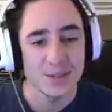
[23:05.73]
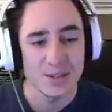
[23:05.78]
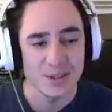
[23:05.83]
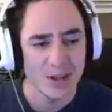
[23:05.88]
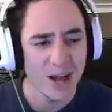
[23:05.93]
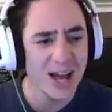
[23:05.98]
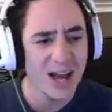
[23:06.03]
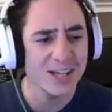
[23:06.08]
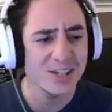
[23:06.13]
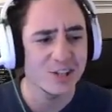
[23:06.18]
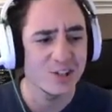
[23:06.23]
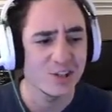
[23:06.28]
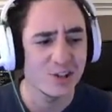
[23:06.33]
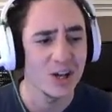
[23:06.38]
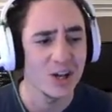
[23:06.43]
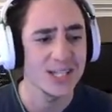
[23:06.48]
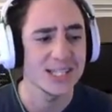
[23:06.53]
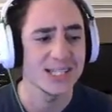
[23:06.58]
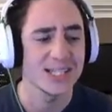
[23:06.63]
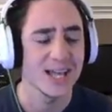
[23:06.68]
Nice
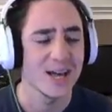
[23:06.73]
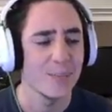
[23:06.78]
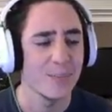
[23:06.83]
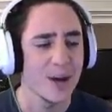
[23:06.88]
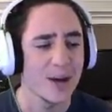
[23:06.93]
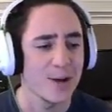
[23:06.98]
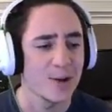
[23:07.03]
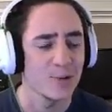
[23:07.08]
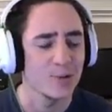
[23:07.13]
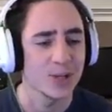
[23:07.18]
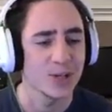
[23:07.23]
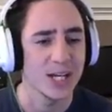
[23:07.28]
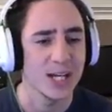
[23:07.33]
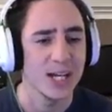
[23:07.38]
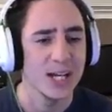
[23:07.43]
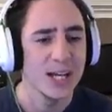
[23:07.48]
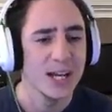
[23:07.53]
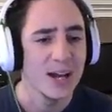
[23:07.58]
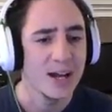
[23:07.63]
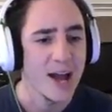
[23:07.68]
shots there by Gorda.
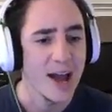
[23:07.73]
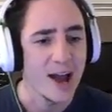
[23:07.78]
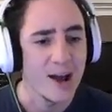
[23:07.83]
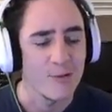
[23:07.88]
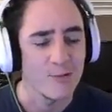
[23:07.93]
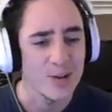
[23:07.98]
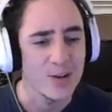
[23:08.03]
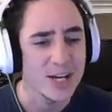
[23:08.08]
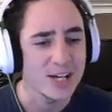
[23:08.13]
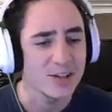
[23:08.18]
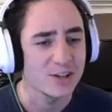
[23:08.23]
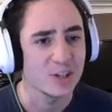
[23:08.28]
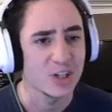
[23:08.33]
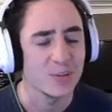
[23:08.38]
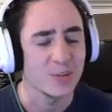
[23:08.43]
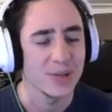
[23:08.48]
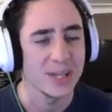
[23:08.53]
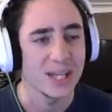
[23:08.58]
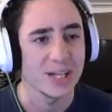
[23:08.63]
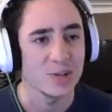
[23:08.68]
Really good
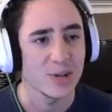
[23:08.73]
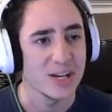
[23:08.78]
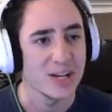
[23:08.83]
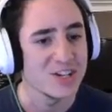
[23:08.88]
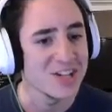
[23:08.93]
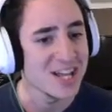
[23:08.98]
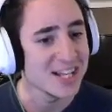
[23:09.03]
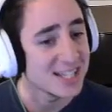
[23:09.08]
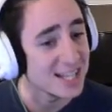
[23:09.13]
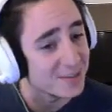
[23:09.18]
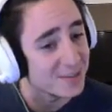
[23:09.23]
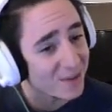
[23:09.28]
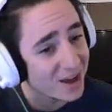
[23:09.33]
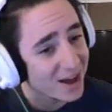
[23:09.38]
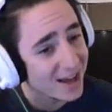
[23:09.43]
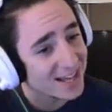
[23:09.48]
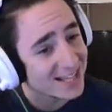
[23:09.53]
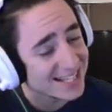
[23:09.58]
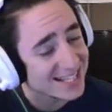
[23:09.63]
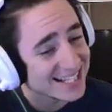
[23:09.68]
job by that trench. That
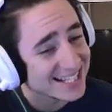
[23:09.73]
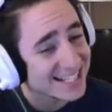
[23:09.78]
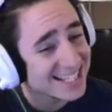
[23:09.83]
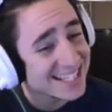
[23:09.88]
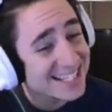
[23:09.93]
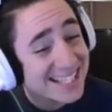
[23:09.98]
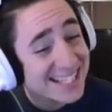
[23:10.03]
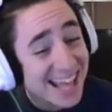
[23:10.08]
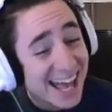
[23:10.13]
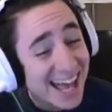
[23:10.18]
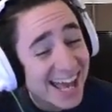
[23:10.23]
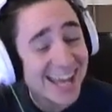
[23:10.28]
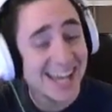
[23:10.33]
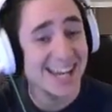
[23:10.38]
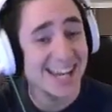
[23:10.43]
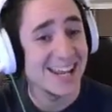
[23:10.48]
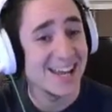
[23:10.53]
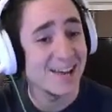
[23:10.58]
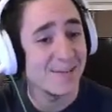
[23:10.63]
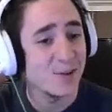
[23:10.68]
DMR is
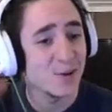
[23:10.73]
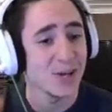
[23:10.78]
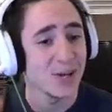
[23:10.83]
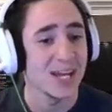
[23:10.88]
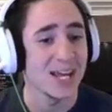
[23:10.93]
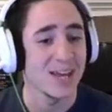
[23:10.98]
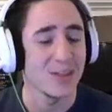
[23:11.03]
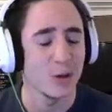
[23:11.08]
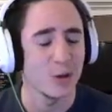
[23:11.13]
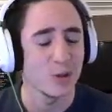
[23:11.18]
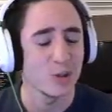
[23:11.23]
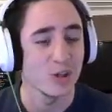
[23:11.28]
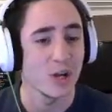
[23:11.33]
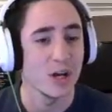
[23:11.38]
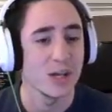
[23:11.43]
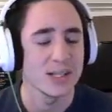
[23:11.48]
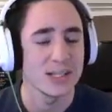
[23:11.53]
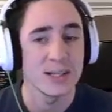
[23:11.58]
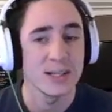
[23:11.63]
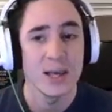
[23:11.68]
insane if you can hit those
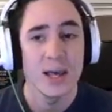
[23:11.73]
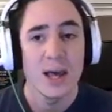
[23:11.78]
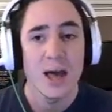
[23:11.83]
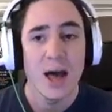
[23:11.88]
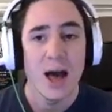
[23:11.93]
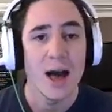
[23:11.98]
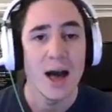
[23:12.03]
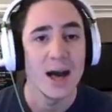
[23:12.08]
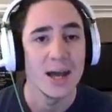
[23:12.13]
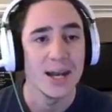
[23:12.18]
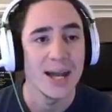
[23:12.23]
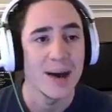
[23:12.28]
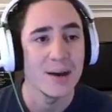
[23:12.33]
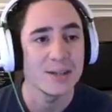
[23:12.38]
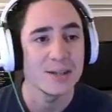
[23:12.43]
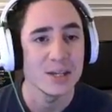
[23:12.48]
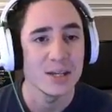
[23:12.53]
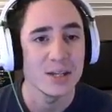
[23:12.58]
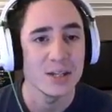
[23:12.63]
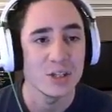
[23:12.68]
shots. Now
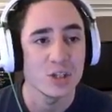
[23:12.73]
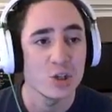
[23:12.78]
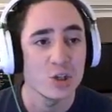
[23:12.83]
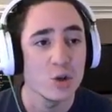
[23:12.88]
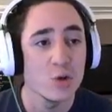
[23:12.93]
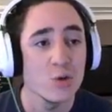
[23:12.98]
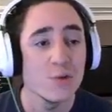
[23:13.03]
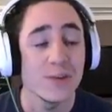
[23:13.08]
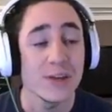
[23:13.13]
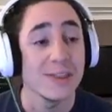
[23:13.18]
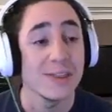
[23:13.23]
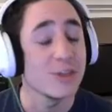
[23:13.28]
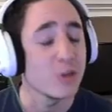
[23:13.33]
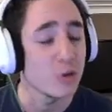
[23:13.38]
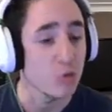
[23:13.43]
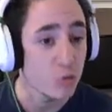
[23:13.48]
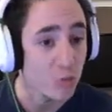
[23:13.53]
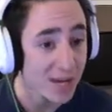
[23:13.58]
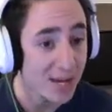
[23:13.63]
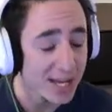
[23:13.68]
it's a
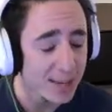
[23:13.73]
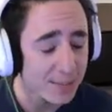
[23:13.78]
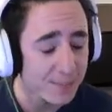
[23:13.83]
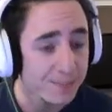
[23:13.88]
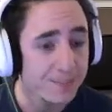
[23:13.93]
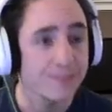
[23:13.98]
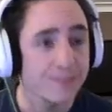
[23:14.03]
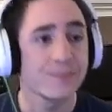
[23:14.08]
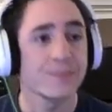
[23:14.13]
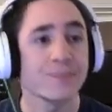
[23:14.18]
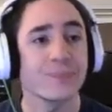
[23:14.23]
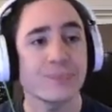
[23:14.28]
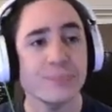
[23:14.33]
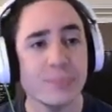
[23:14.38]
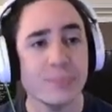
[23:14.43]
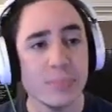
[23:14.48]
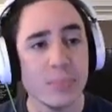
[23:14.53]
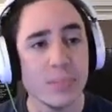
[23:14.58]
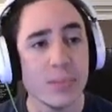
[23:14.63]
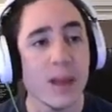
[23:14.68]
2v3,
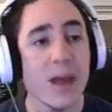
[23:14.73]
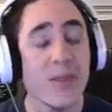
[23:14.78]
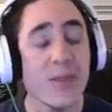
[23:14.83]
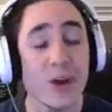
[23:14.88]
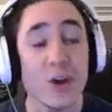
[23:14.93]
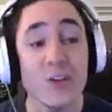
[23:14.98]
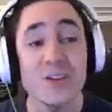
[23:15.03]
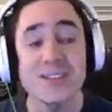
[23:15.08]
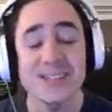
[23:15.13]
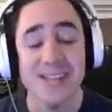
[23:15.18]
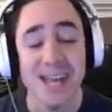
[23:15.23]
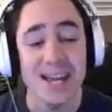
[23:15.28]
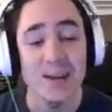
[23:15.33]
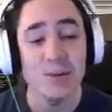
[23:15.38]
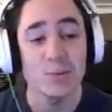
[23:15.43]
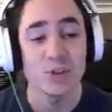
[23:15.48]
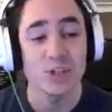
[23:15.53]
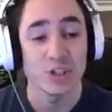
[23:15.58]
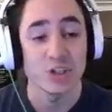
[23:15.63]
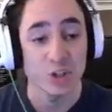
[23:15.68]
and they got the Saint,
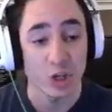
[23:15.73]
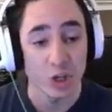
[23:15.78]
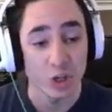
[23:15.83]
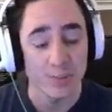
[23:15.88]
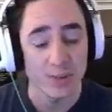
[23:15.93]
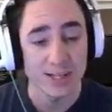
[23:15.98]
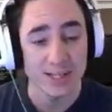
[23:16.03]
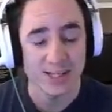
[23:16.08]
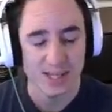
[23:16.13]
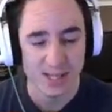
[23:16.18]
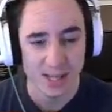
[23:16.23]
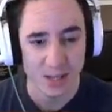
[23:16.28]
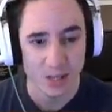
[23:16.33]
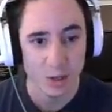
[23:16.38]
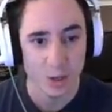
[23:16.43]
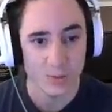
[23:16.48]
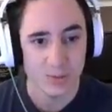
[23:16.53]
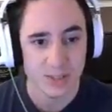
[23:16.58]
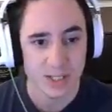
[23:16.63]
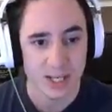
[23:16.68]
which is good. It means that
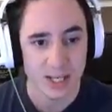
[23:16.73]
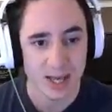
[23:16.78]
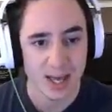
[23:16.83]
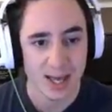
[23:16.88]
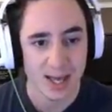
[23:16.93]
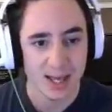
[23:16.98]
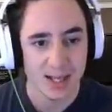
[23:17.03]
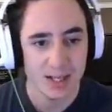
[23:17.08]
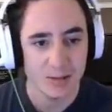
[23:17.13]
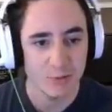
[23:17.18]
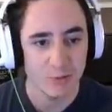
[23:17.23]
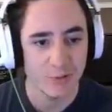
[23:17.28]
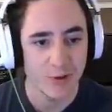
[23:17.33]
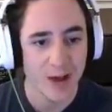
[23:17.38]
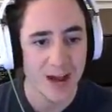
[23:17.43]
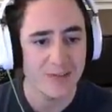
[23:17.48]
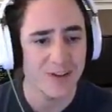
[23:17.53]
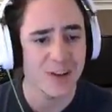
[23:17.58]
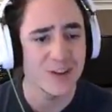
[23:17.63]
no one's going to get revived.